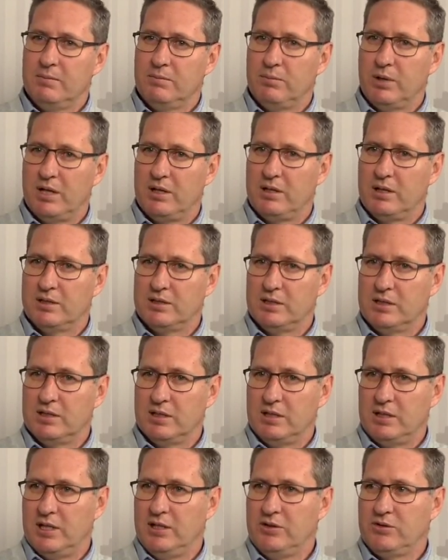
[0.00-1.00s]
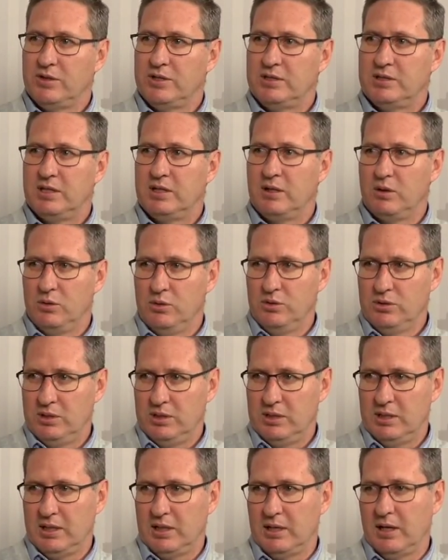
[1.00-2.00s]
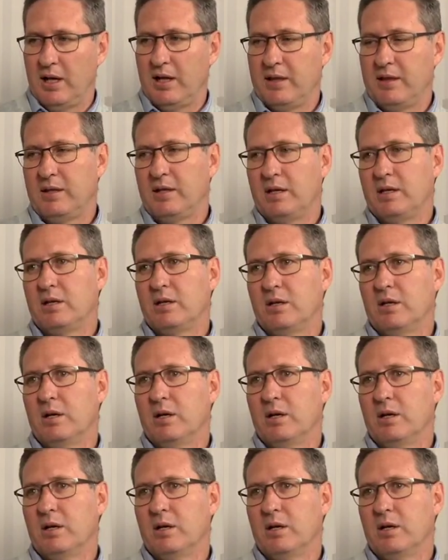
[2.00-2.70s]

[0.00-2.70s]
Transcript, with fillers: but this is an interesting loosening, I think,